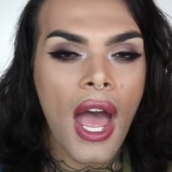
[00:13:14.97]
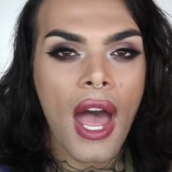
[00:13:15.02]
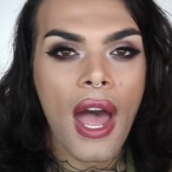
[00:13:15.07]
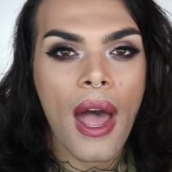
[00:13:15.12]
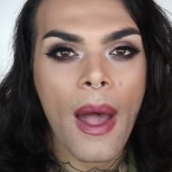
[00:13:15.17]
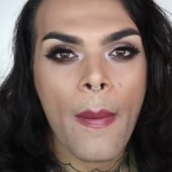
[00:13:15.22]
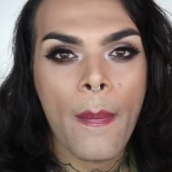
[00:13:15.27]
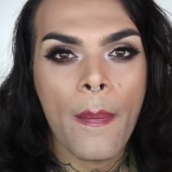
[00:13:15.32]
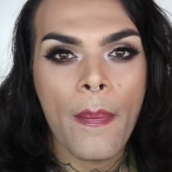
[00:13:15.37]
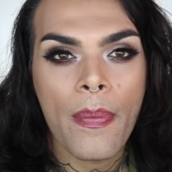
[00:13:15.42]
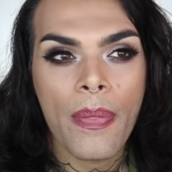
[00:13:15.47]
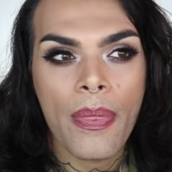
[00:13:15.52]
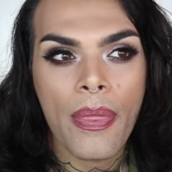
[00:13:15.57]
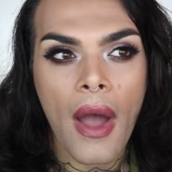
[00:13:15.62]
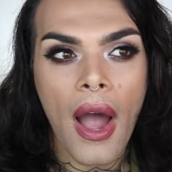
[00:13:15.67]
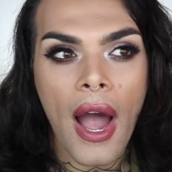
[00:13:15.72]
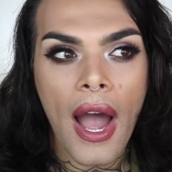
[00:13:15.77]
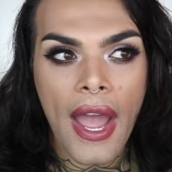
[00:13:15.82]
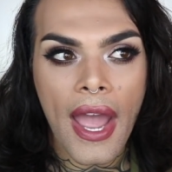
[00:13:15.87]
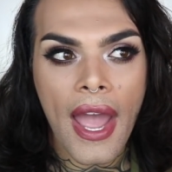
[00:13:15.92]

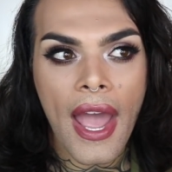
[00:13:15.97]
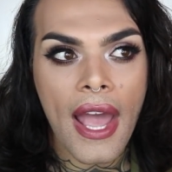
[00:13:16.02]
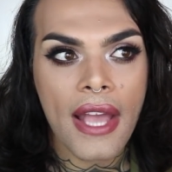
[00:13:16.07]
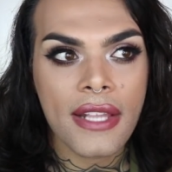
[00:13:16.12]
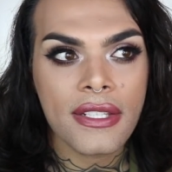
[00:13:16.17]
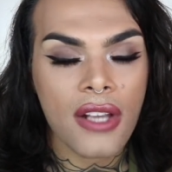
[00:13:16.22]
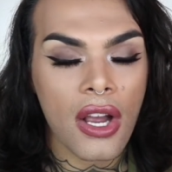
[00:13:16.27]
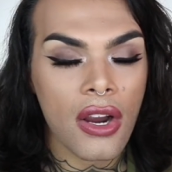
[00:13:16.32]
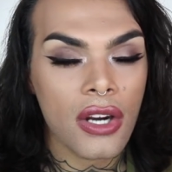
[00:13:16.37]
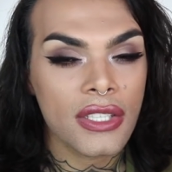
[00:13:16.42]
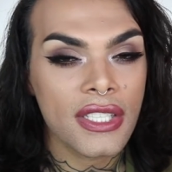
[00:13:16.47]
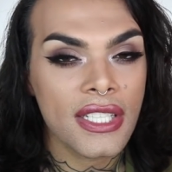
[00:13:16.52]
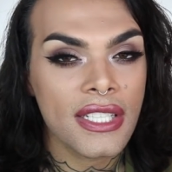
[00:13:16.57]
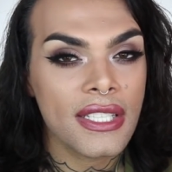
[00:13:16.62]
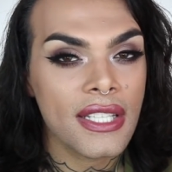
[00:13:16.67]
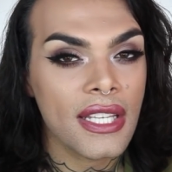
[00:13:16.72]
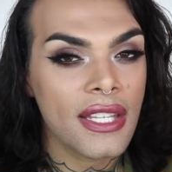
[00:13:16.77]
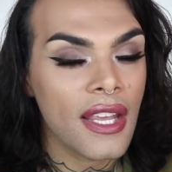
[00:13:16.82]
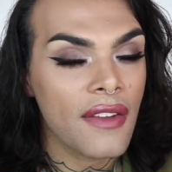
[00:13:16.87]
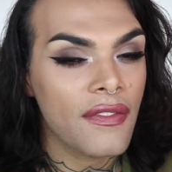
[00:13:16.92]
I had
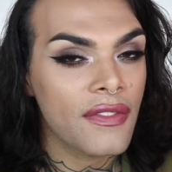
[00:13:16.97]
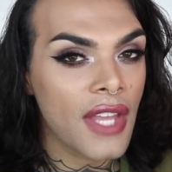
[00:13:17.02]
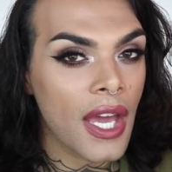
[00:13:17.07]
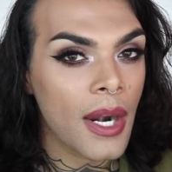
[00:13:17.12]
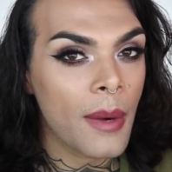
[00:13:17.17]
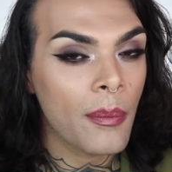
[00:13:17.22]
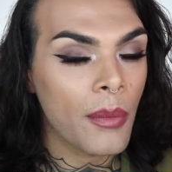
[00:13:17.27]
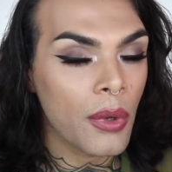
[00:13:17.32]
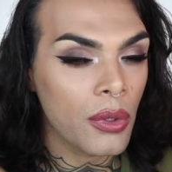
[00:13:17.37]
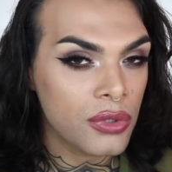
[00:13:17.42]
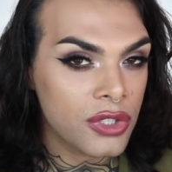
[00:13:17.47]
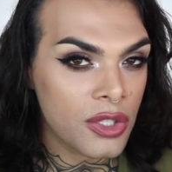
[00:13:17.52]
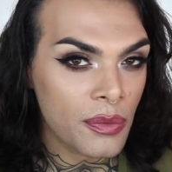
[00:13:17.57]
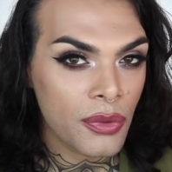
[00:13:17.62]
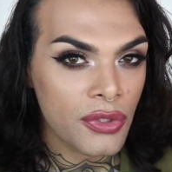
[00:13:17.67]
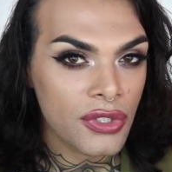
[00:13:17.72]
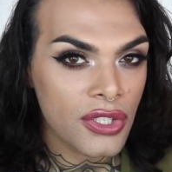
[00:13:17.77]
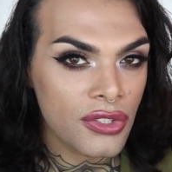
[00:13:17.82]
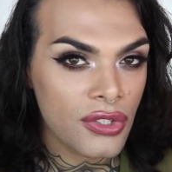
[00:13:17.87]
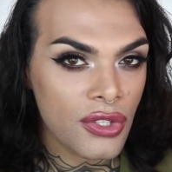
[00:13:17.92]
artists that they've done
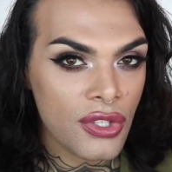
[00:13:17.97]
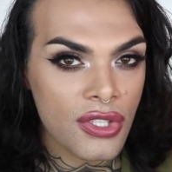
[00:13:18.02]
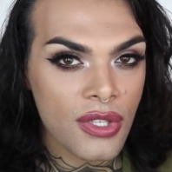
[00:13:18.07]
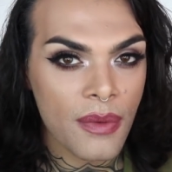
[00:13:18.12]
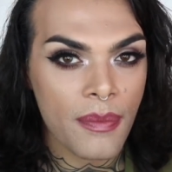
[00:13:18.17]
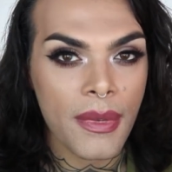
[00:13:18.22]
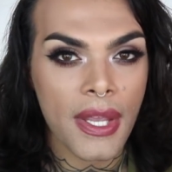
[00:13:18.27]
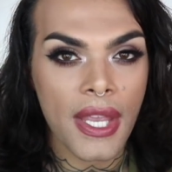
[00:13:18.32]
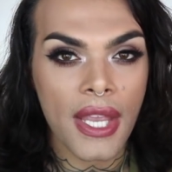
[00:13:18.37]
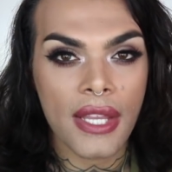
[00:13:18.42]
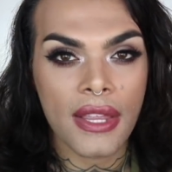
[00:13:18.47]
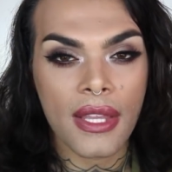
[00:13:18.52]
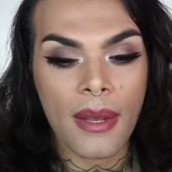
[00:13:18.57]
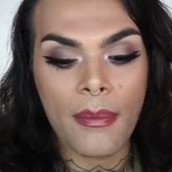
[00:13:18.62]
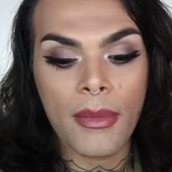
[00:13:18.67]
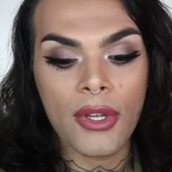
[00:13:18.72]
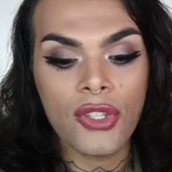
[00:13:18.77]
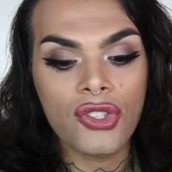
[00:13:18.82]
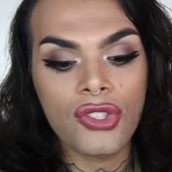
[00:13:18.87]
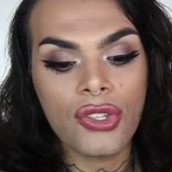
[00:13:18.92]
multiple tattoos on me. The
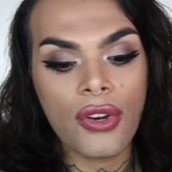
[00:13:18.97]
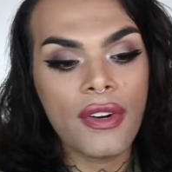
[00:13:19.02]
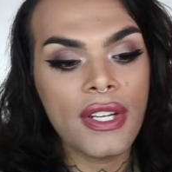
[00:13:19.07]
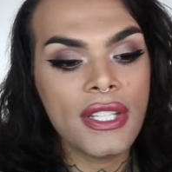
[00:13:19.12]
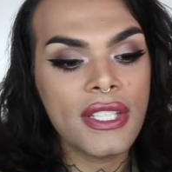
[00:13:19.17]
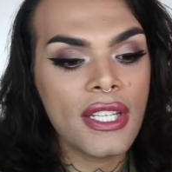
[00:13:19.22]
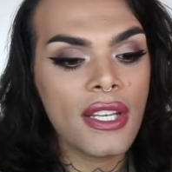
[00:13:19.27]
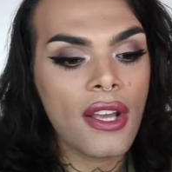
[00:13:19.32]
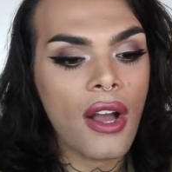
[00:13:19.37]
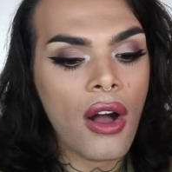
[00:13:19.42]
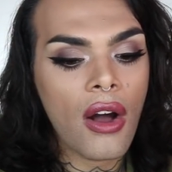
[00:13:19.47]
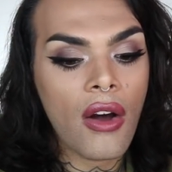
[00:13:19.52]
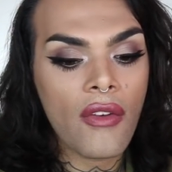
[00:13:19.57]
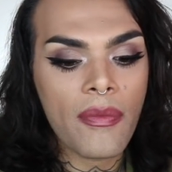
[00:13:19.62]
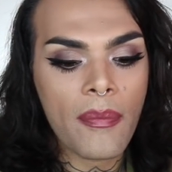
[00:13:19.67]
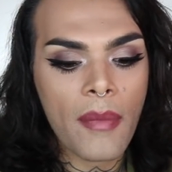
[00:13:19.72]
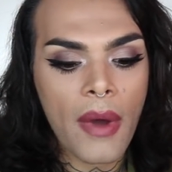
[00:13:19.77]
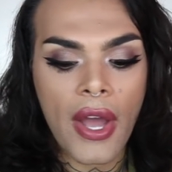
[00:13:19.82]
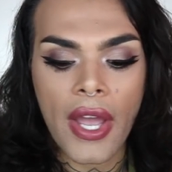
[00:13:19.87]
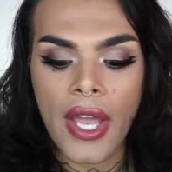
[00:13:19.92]
majority
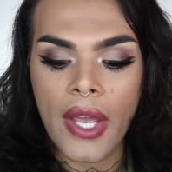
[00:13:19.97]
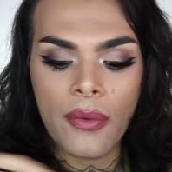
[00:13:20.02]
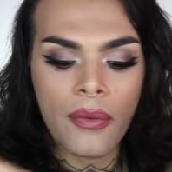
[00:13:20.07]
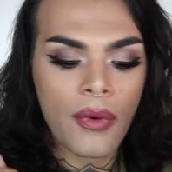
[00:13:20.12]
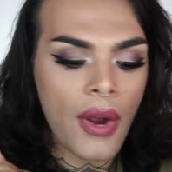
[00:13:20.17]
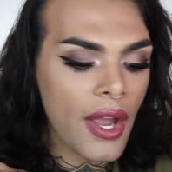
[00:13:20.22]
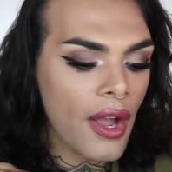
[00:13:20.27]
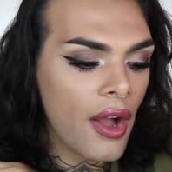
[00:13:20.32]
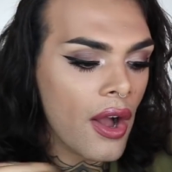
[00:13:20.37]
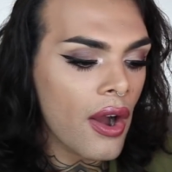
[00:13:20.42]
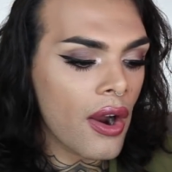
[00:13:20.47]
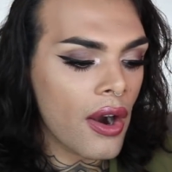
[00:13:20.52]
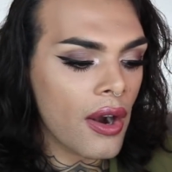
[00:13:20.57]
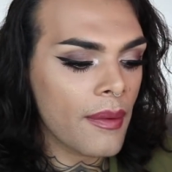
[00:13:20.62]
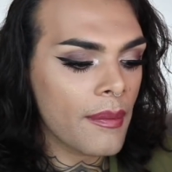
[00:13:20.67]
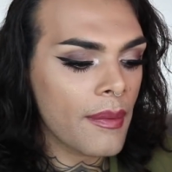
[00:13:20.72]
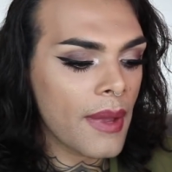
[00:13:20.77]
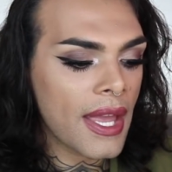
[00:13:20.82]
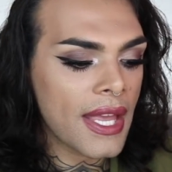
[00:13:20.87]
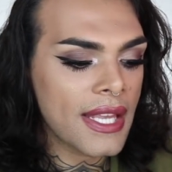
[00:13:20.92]
of my right
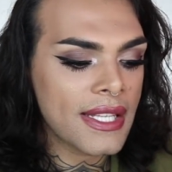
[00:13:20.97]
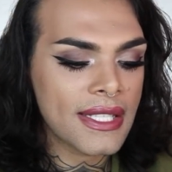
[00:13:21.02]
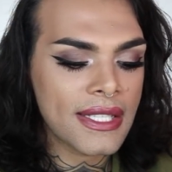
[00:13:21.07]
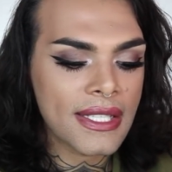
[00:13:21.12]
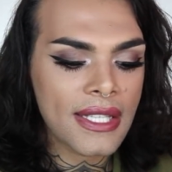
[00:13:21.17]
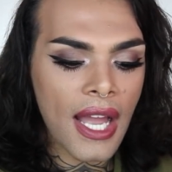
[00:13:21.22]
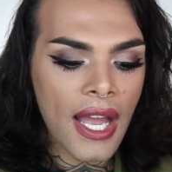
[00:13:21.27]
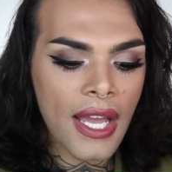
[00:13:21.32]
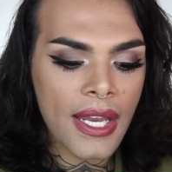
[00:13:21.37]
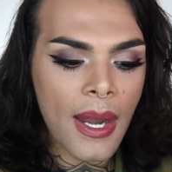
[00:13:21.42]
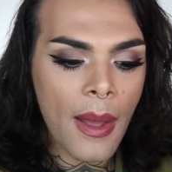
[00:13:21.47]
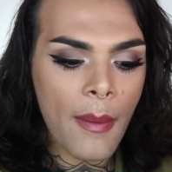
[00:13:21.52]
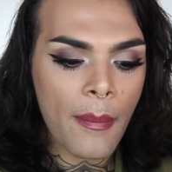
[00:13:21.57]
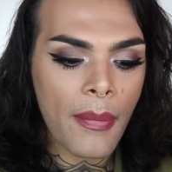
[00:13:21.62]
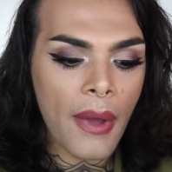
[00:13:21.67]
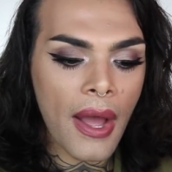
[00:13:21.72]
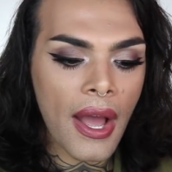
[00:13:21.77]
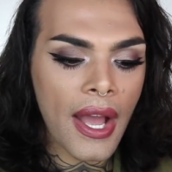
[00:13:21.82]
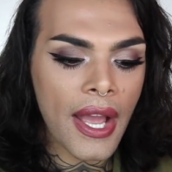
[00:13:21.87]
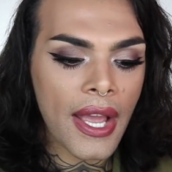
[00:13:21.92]
arm is done
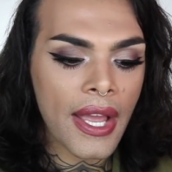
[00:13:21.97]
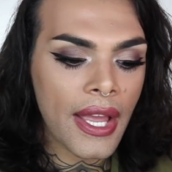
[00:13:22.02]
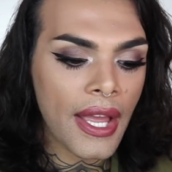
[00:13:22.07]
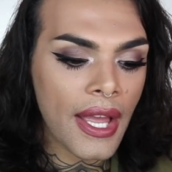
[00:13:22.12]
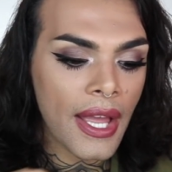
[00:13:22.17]
by